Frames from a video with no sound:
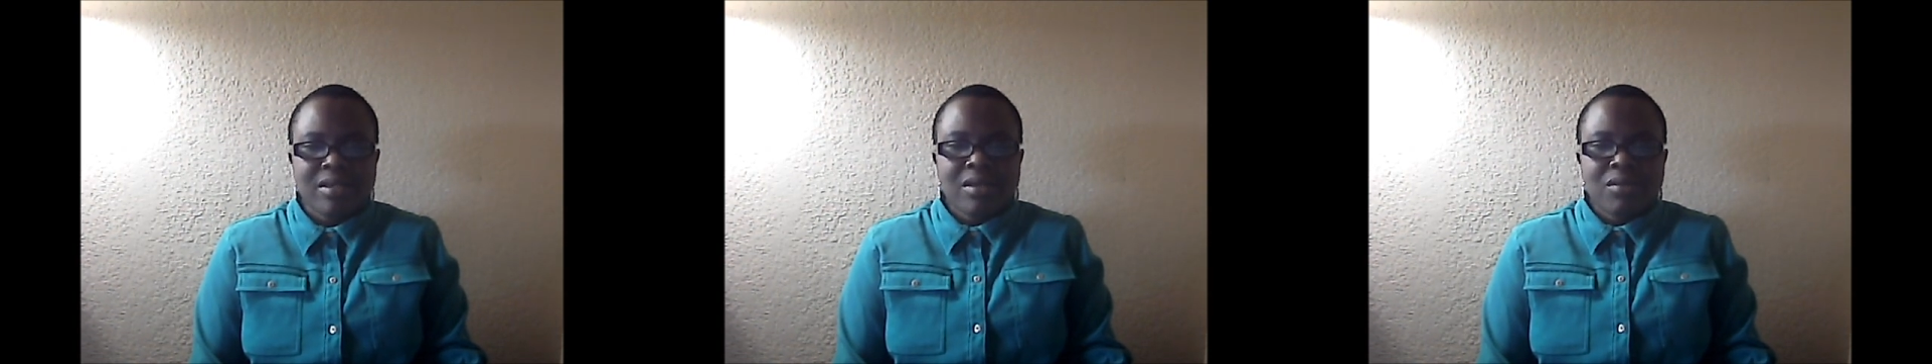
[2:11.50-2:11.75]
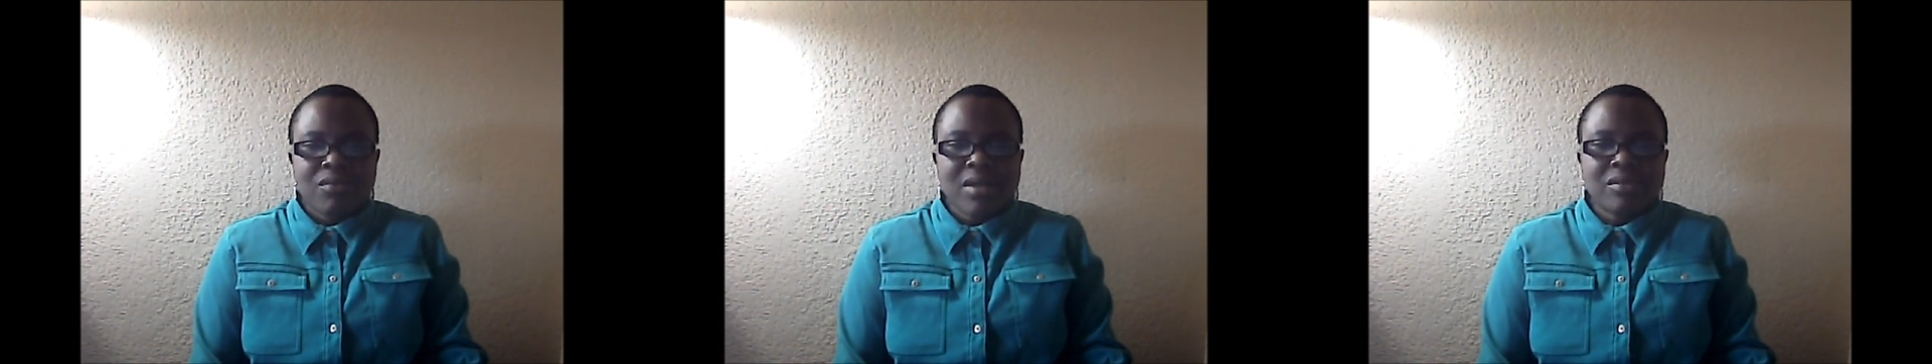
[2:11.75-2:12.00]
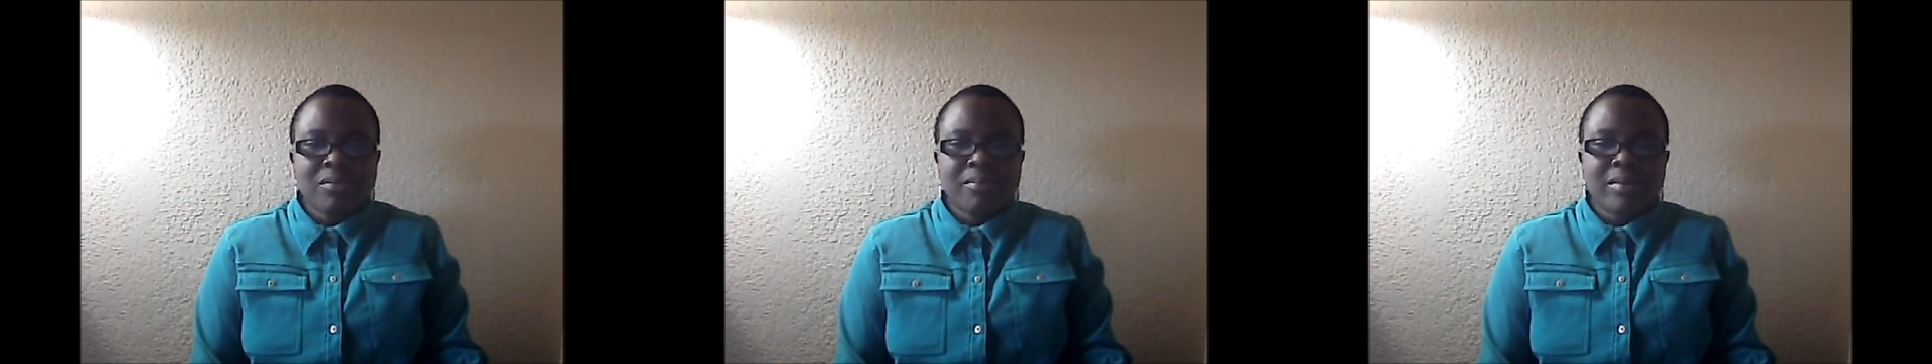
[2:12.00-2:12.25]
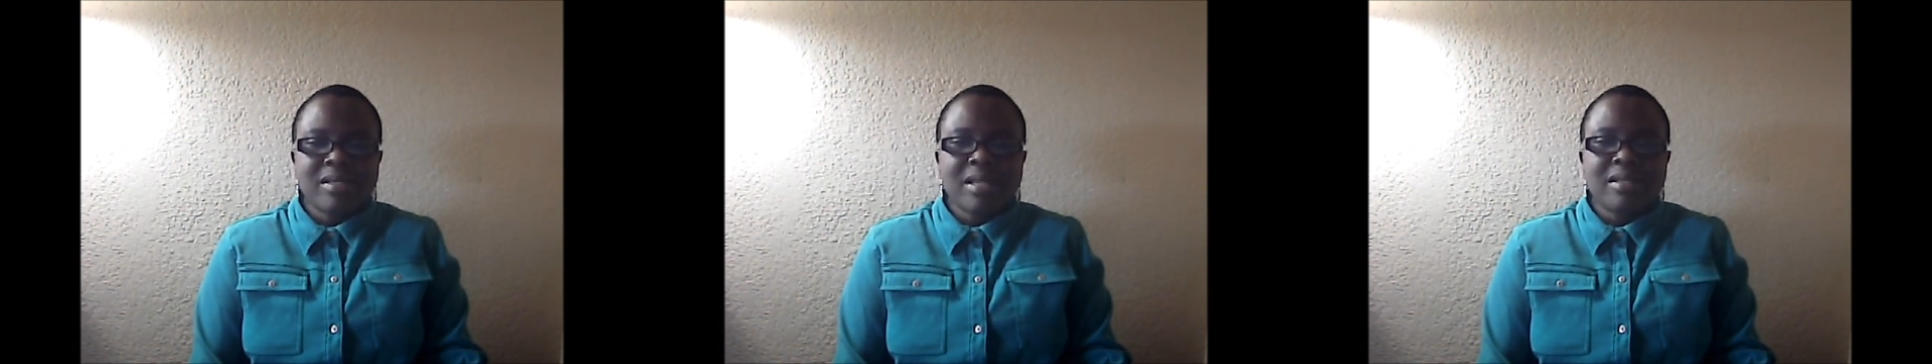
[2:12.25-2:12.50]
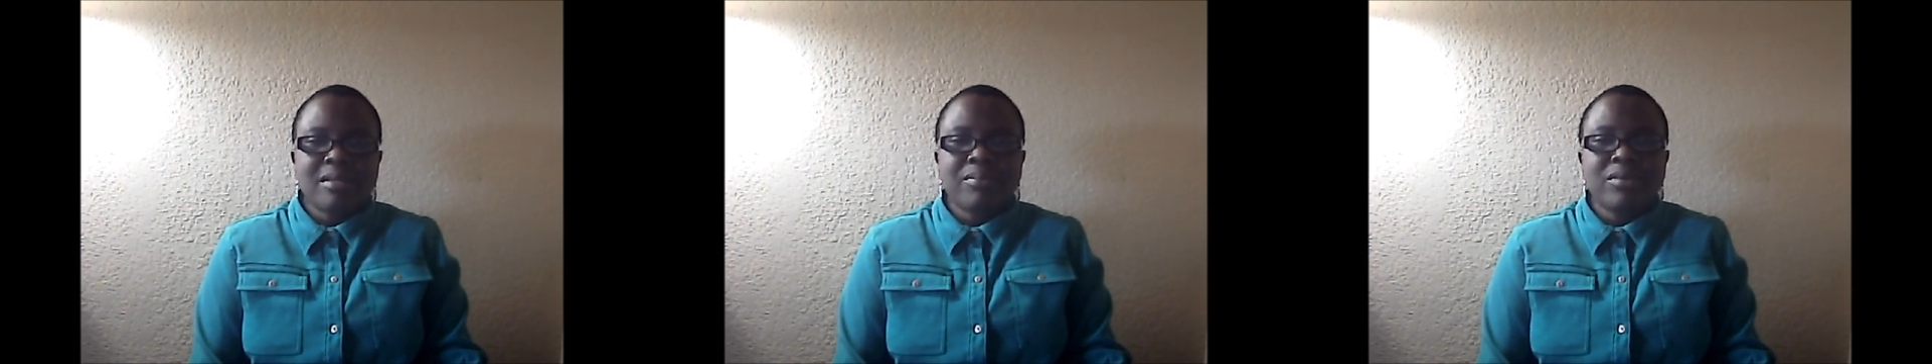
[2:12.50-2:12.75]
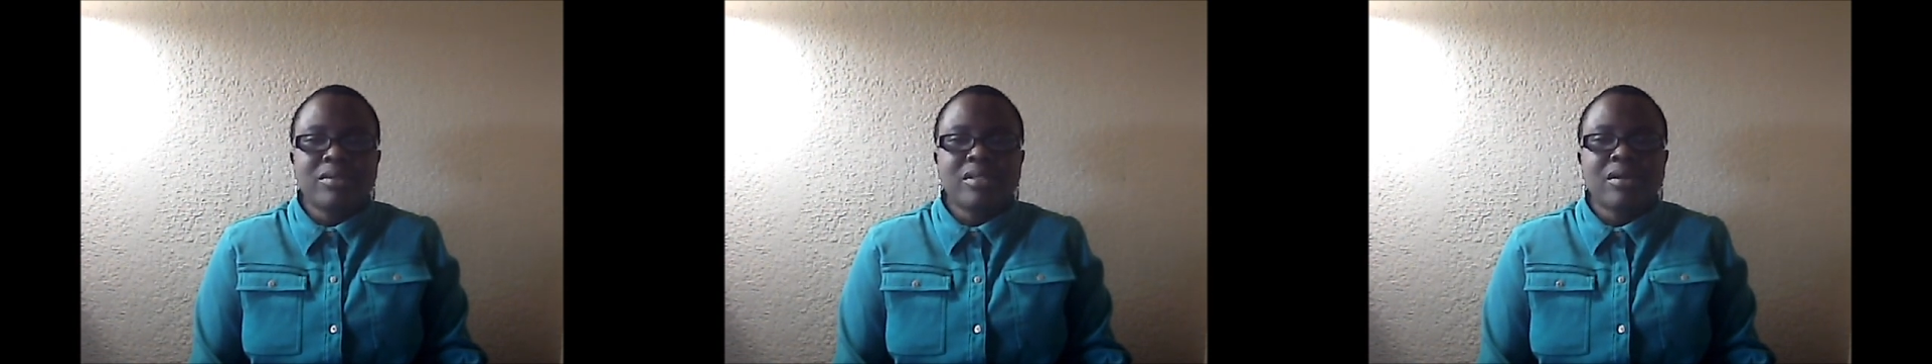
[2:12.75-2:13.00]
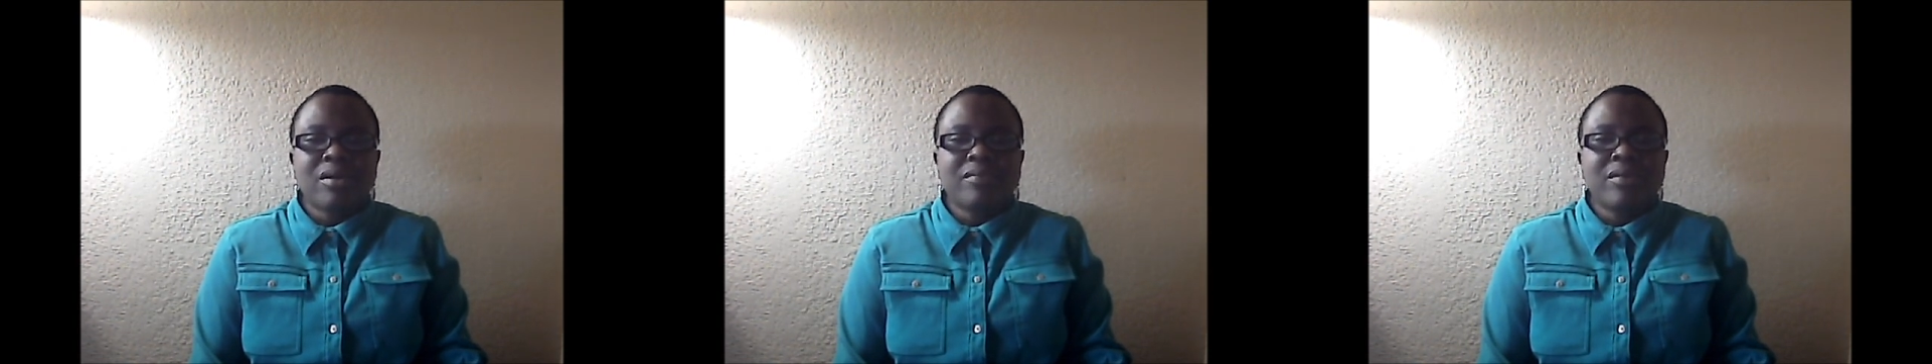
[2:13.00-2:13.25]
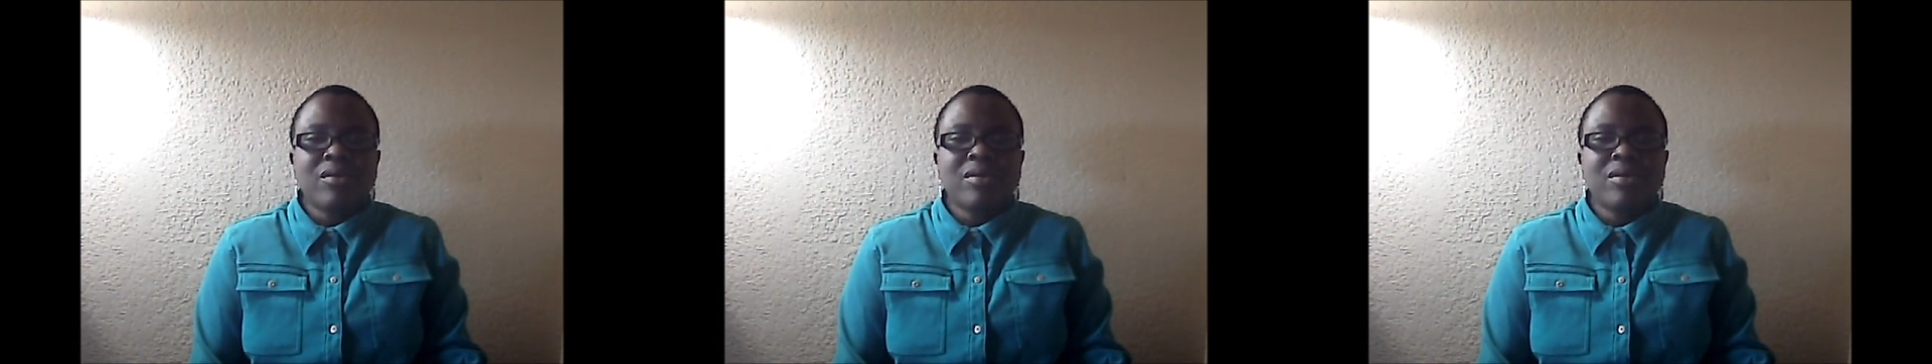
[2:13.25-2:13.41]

We are to present the beauty of the